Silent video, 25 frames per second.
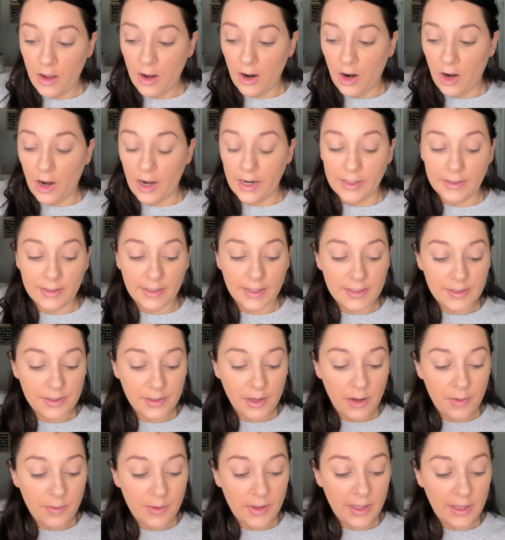All right, let's
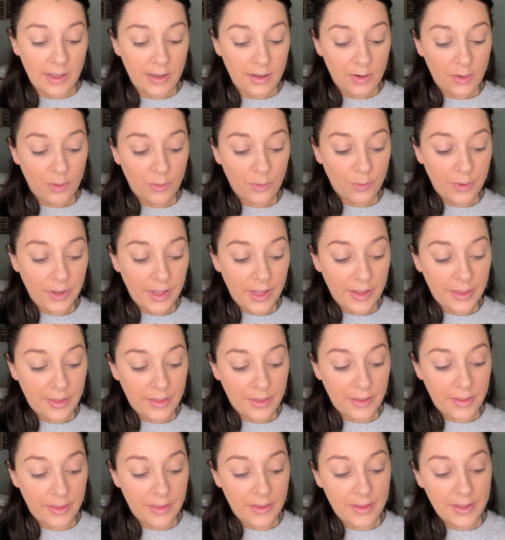go in with
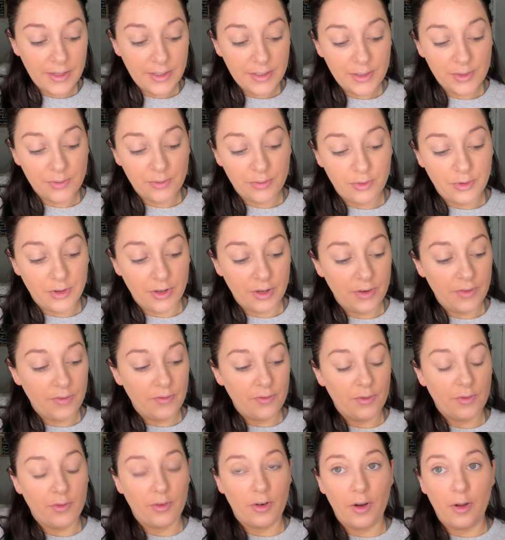this one
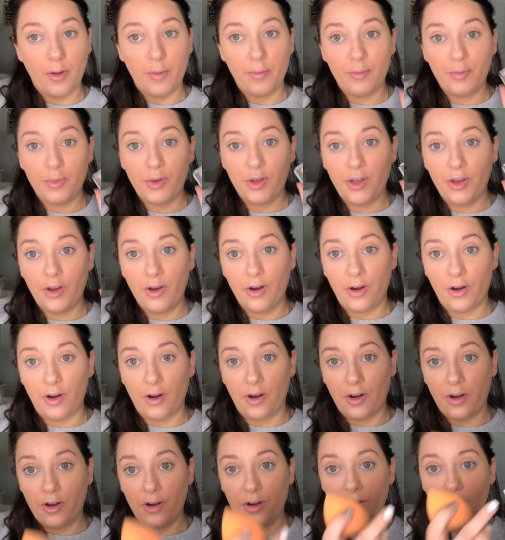from
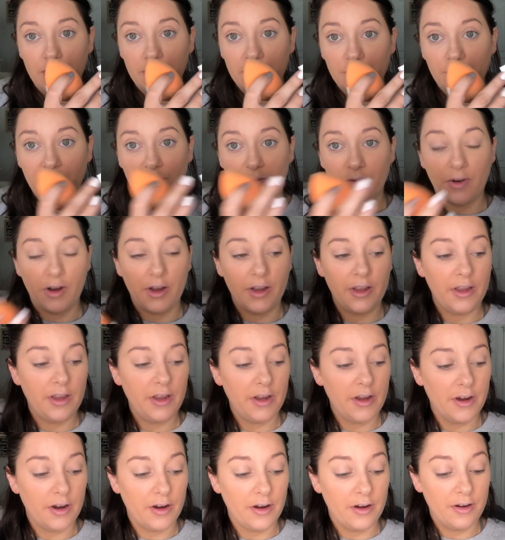PUR, this one right
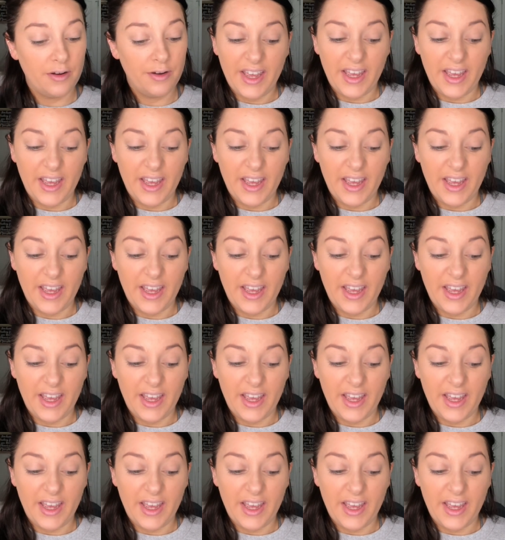here.